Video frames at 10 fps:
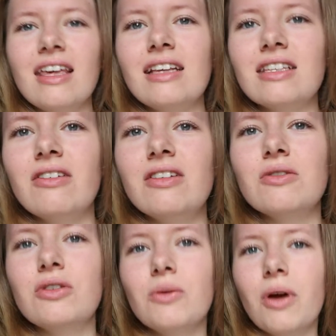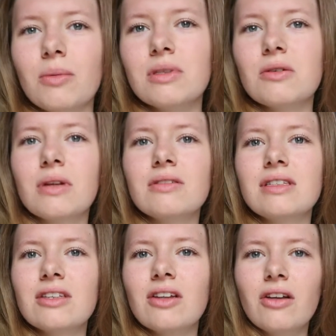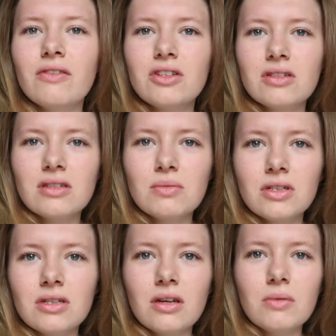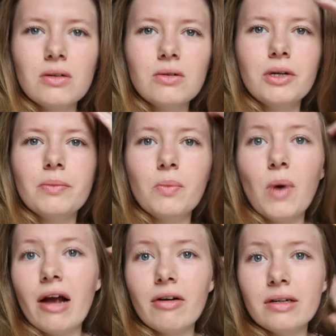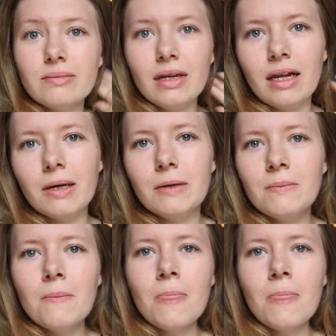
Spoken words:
that it's going to a new home and someone else is gonna love it just as much as I will or wear it anyway.